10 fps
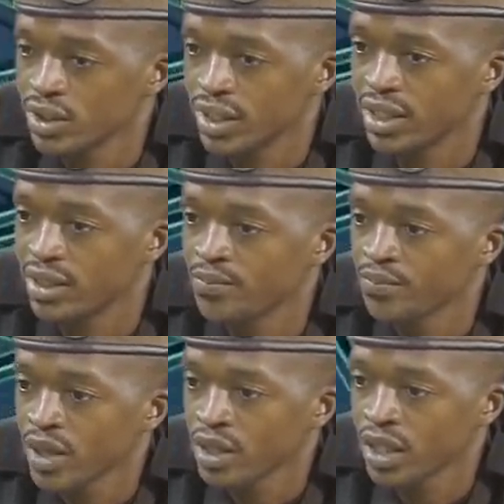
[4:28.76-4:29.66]
there,
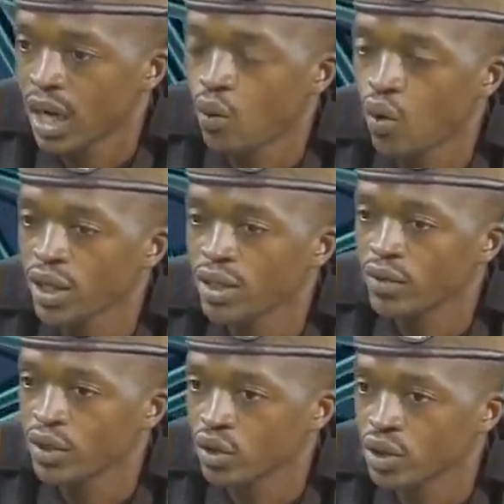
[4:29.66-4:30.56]
that are working
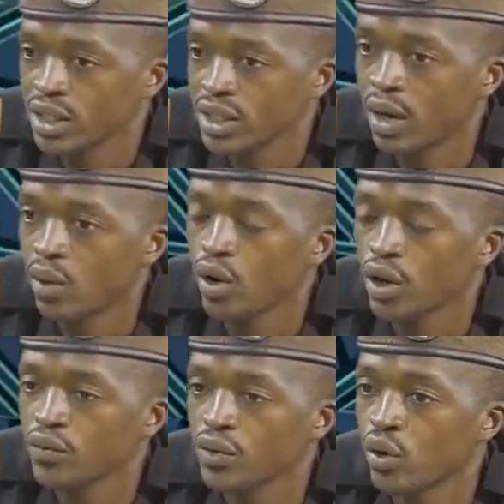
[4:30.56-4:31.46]
with us, and they are
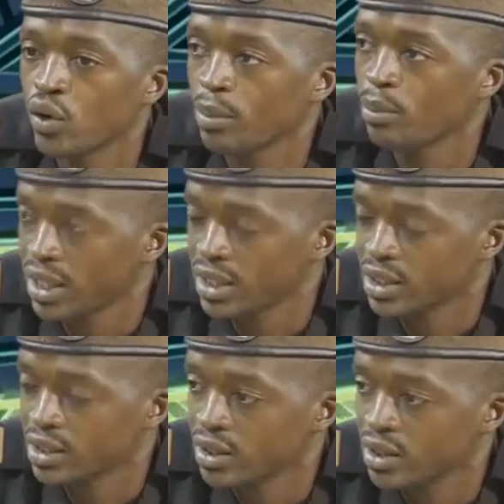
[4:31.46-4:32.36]
working with other partners,